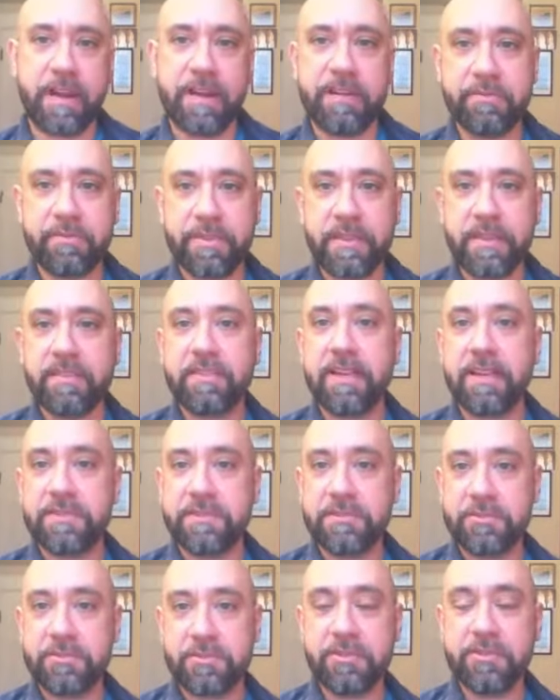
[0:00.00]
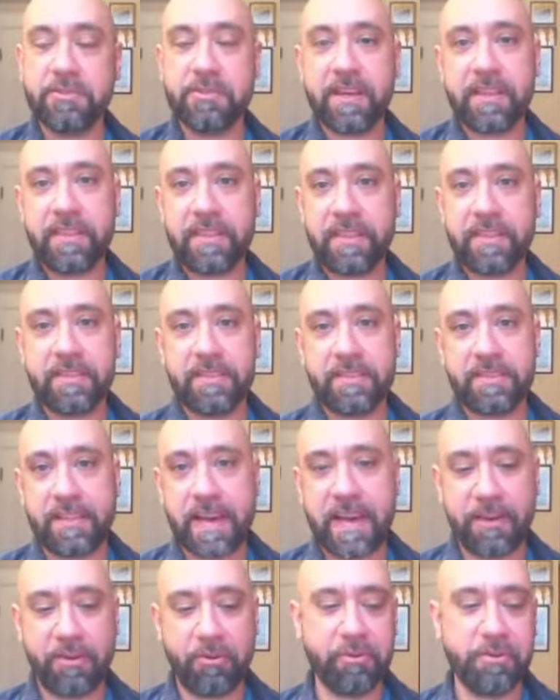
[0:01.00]
I don't think that's true. I think that
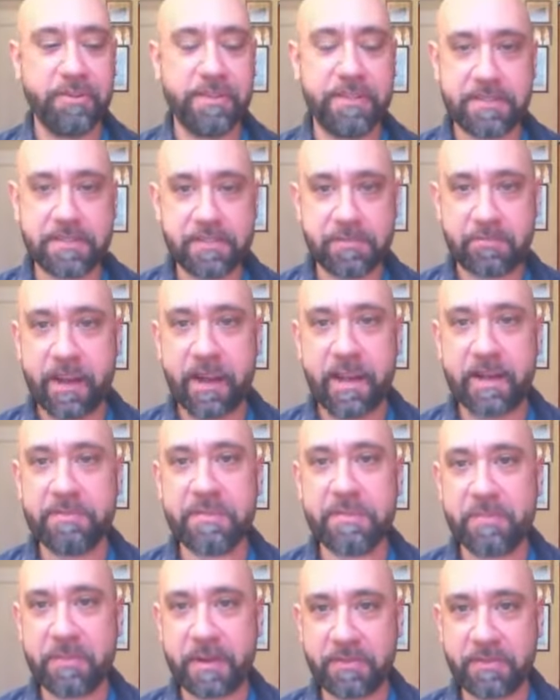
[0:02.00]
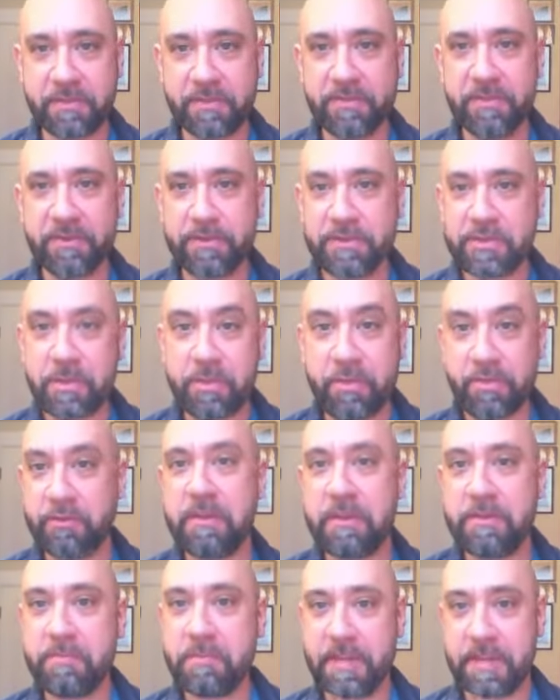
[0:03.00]
that only describes about the first
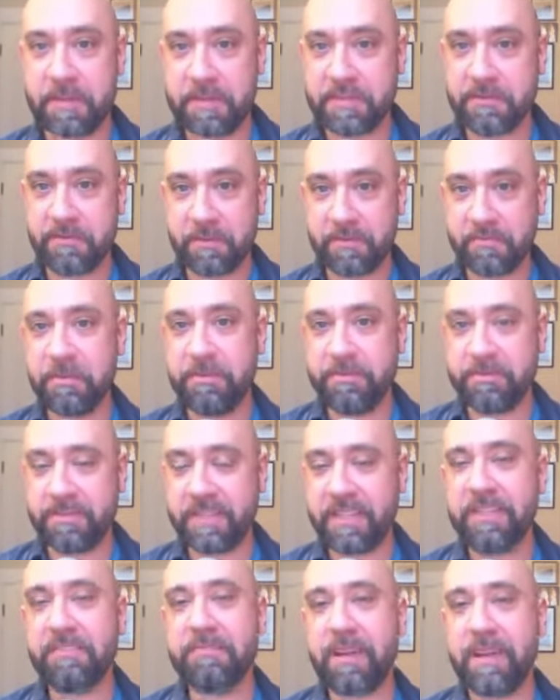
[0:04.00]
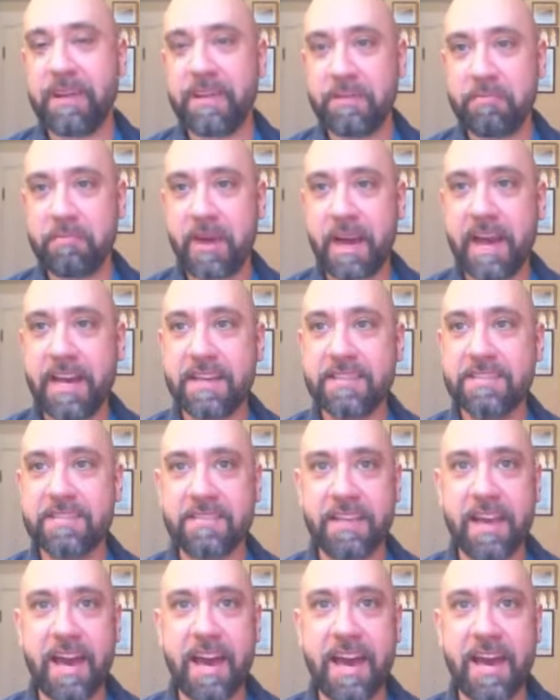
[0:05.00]
30 minutes of the movie, right? And
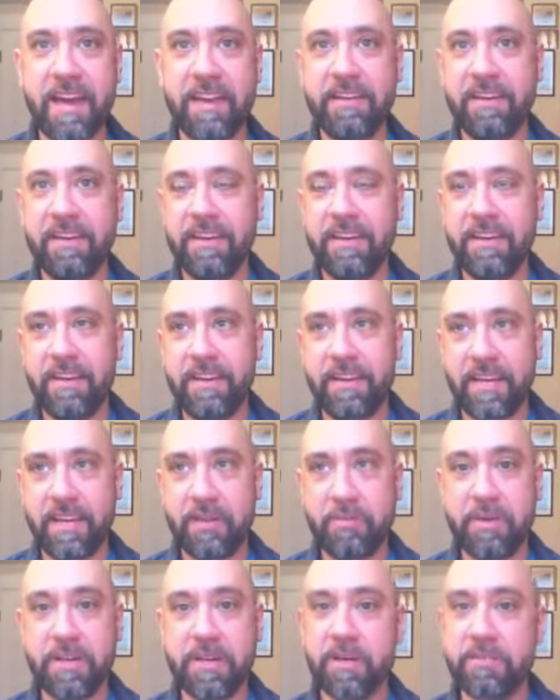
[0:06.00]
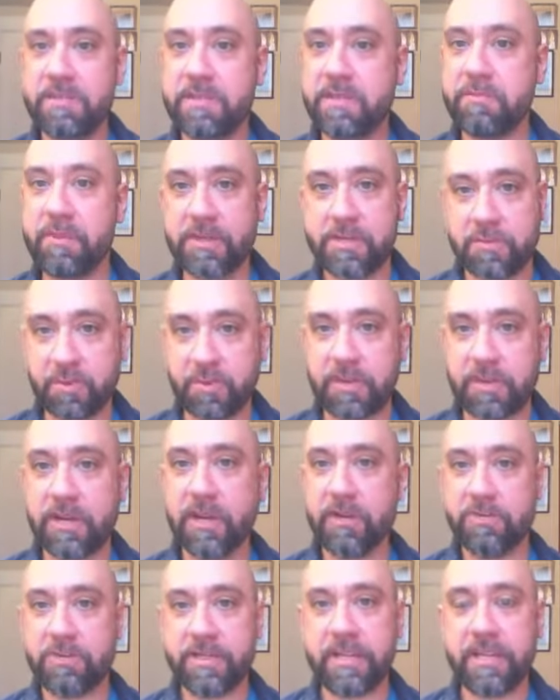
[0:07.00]
past that, it becomes a much more
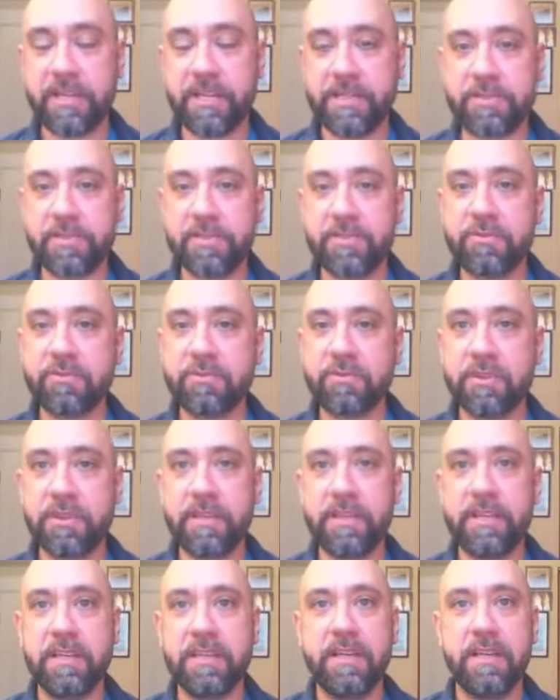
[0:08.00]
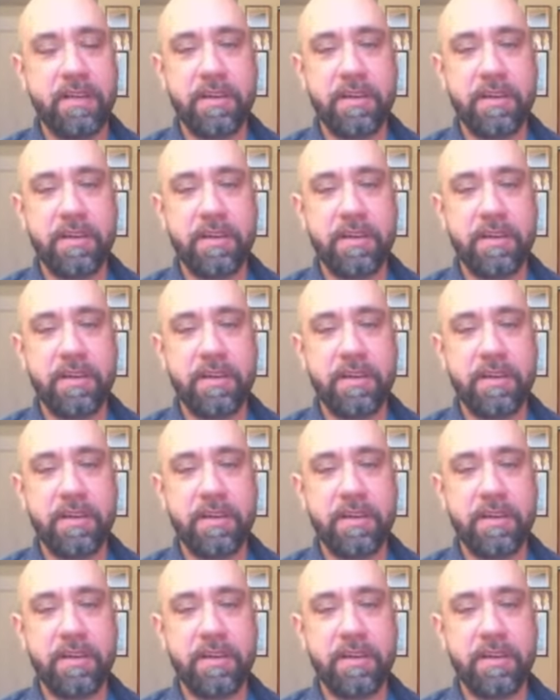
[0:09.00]
complicated story.